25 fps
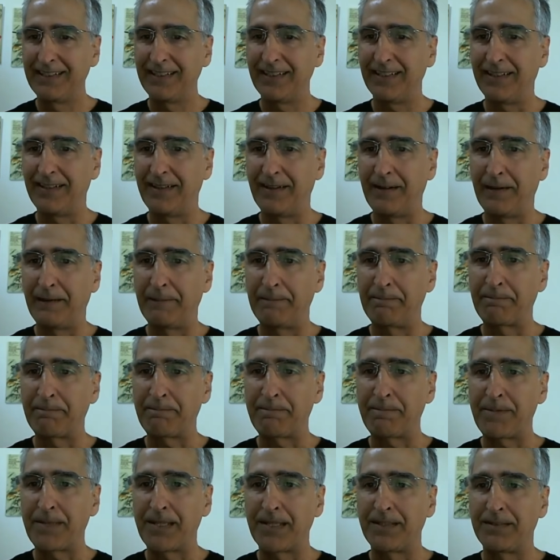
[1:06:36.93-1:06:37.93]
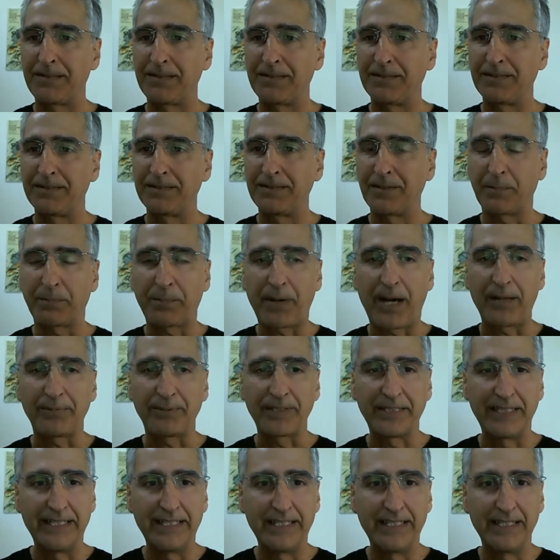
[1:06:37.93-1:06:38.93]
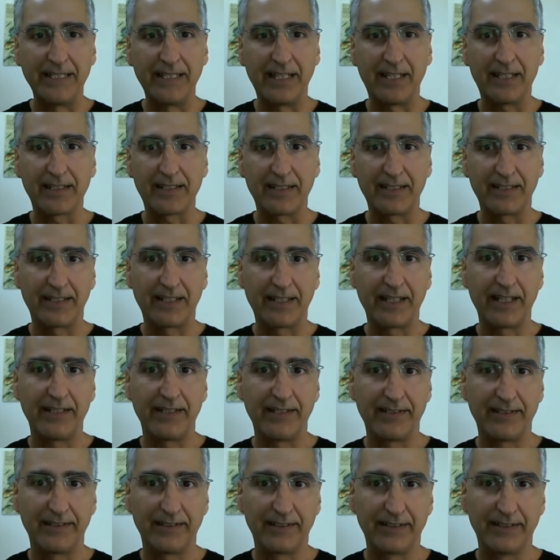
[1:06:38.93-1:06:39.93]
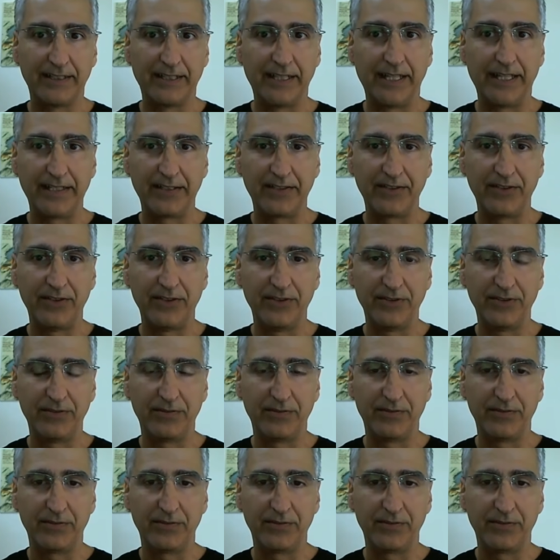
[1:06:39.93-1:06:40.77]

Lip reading: you're probably not going to get it like new.